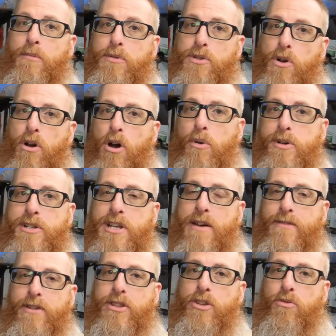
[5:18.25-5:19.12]
So always
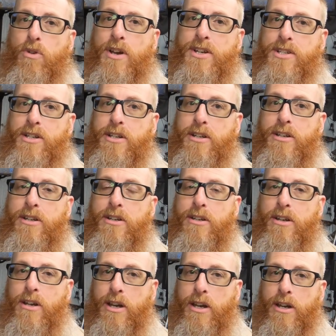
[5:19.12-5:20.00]
have it in the resting,
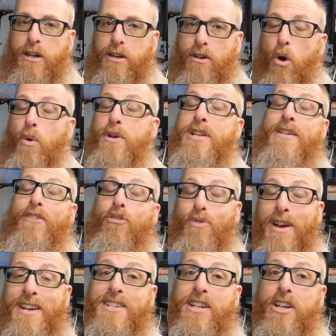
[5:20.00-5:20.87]
uh, always have it
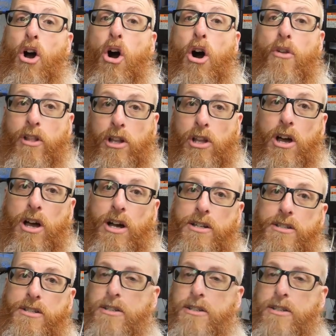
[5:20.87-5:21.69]
resting on the locks.